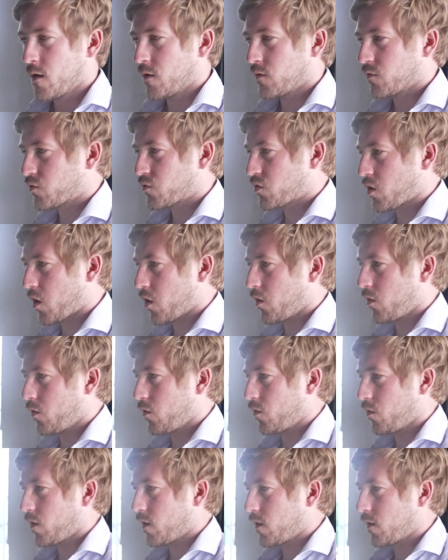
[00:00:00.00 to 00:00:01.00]

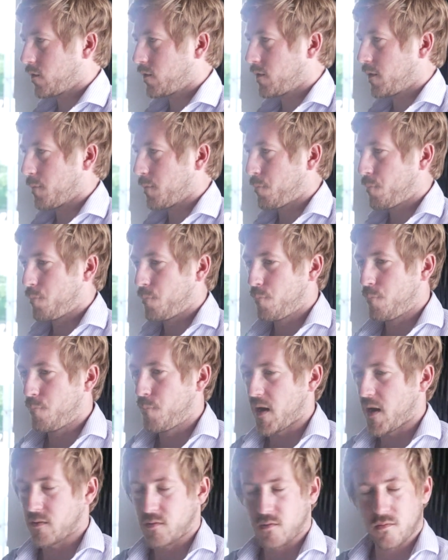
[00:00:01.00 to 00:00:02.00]
So the
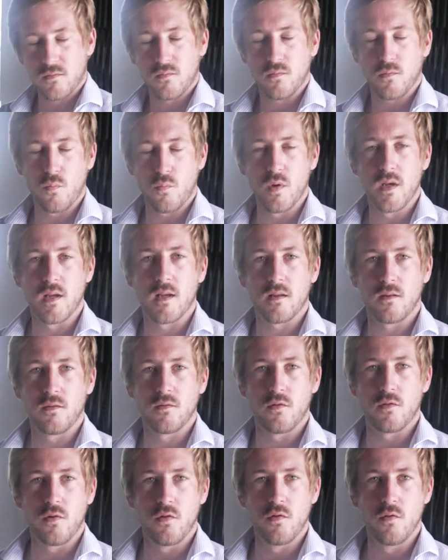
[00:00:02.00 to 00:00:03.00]
best we
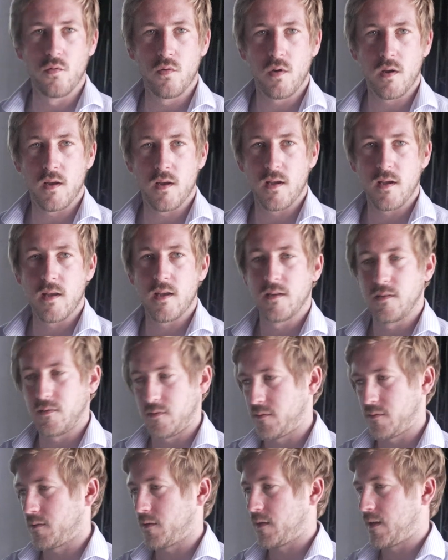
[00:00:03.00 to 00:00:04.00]
can do
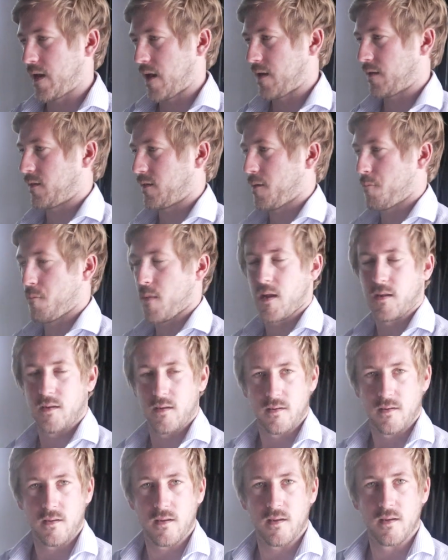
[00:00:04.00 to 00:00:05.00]
is get the men
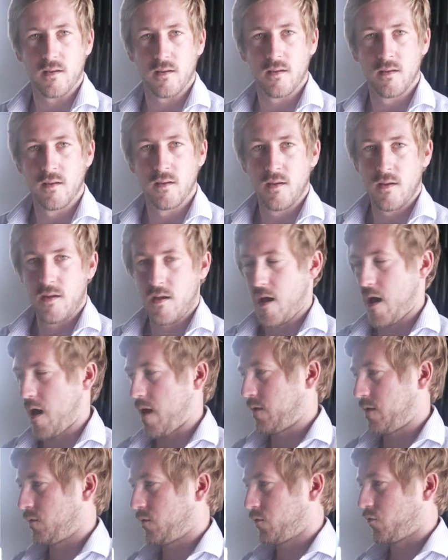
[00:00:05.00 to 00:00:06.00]
in here
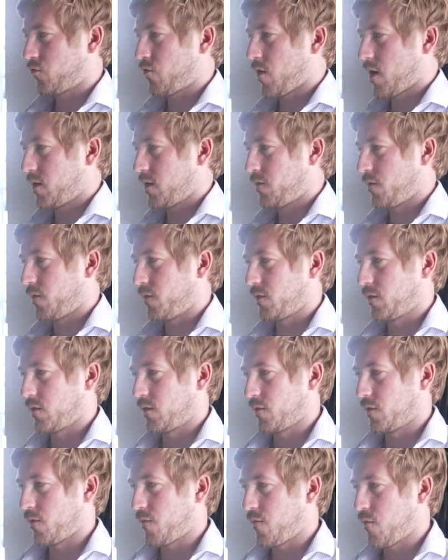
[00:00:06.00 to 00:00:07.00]
and tread
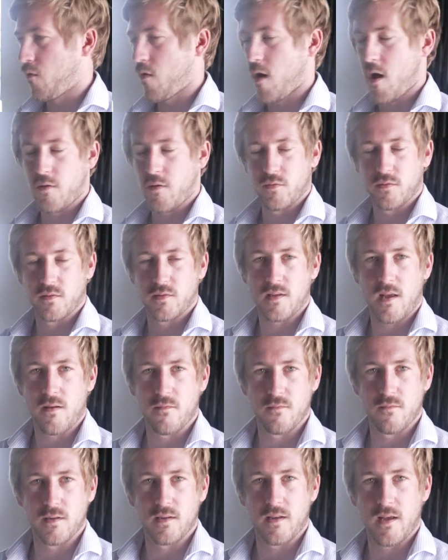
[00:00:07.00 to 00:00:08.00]
for 4 hours
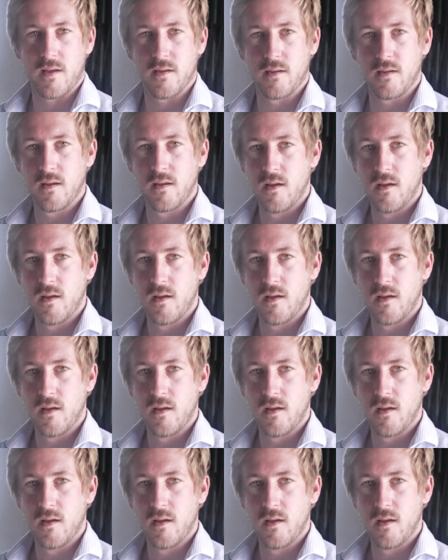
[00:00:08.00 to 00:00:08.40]
every day.